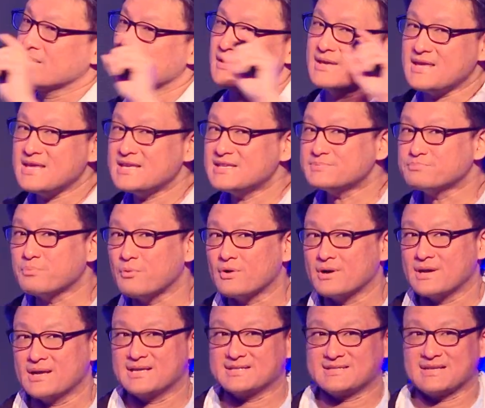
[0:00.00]

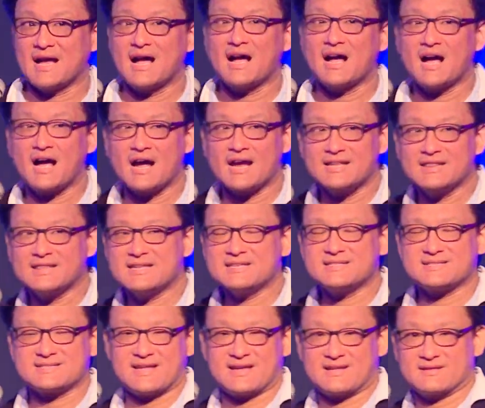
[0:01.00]
Esport is a highly
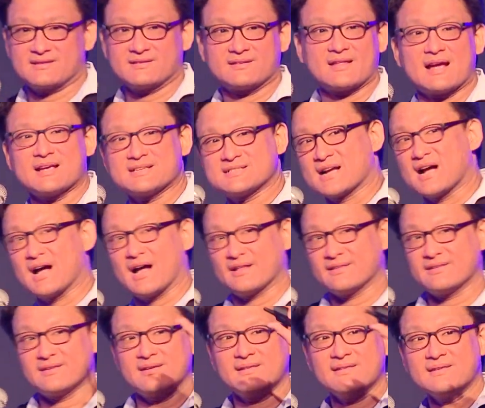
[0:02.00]
standardized
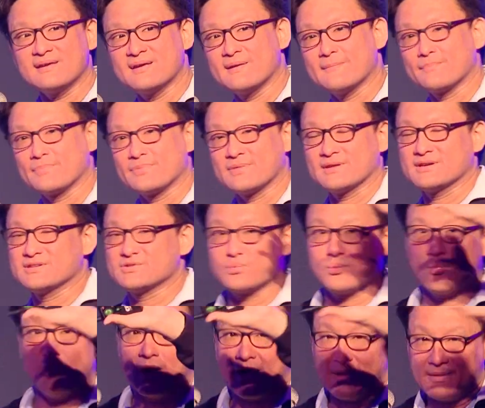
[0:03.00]
content. There's
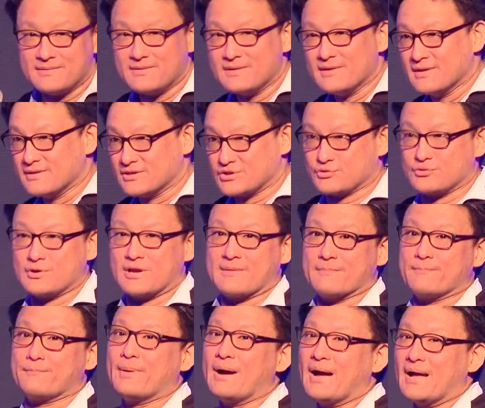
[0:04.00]
one stream,
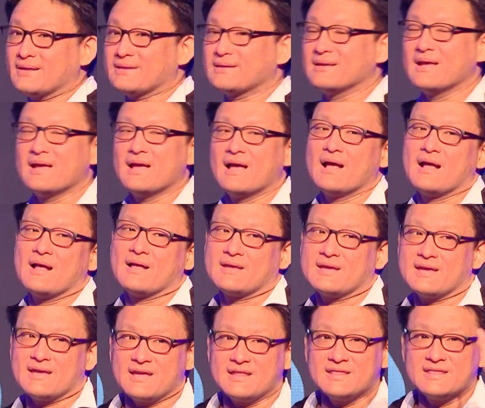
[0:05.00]
but
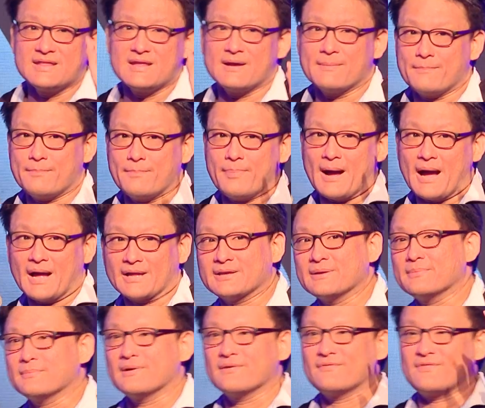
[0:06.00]
in the
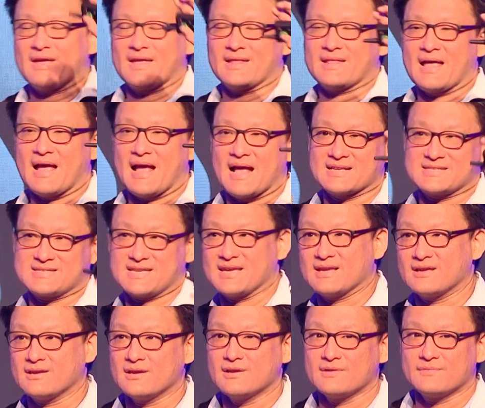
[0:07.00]
bottom of it, as
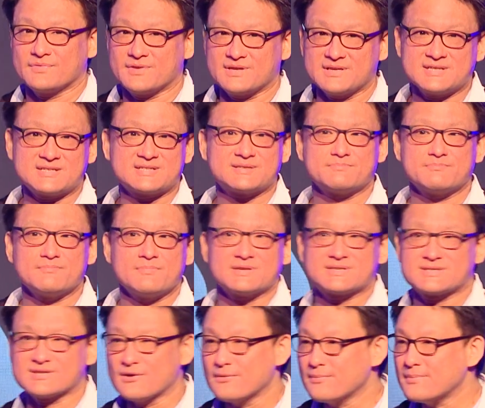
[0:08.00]
in there's
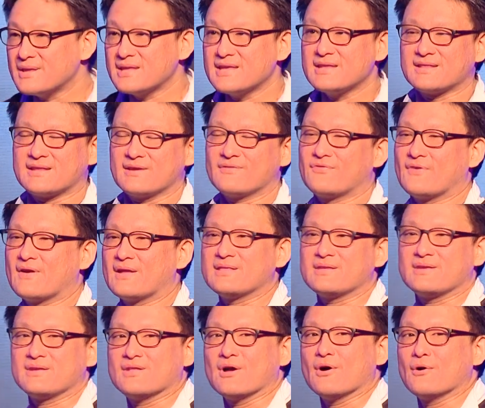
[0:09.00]
so many different,
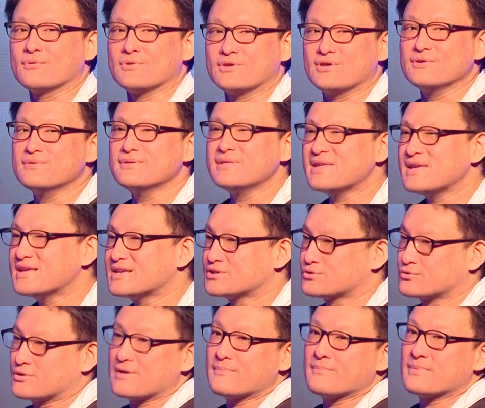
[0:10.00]
unique
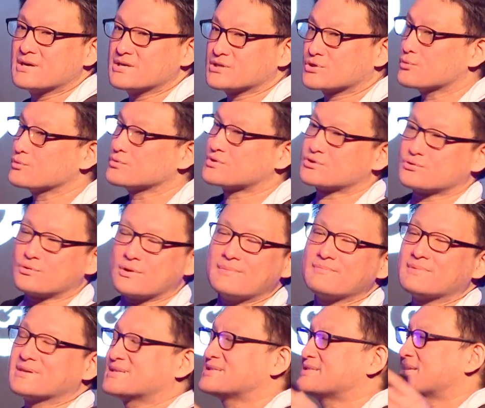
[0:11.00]
streamers who stream
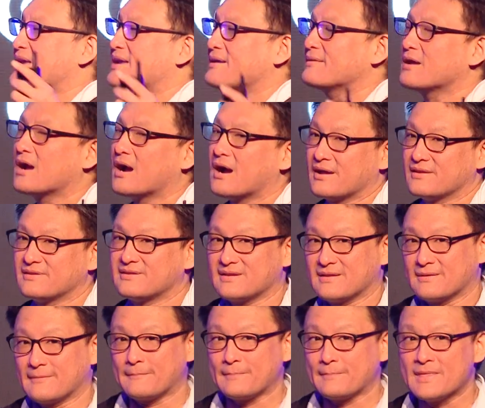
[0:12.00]
the same content.
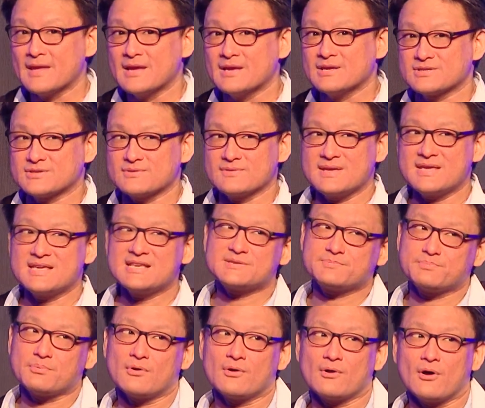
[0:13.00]
So
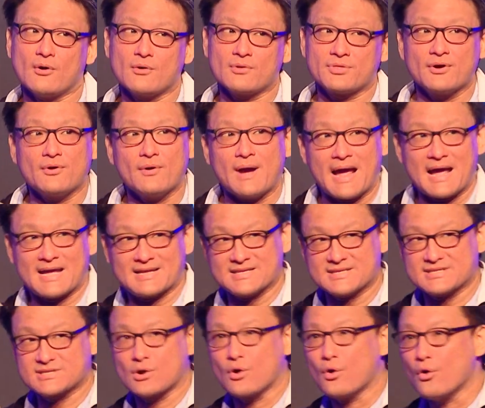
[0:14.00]
esport, although at its
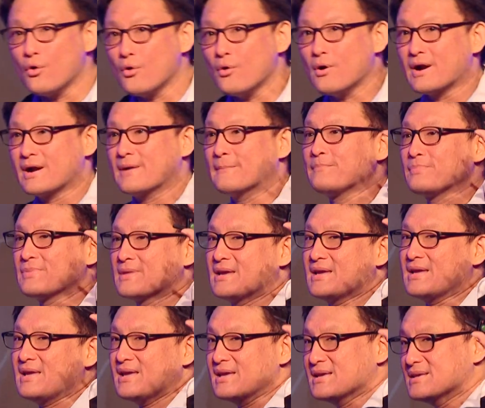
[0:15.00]
core
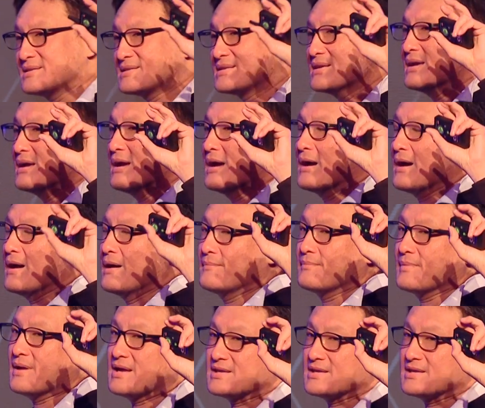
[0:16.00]
is a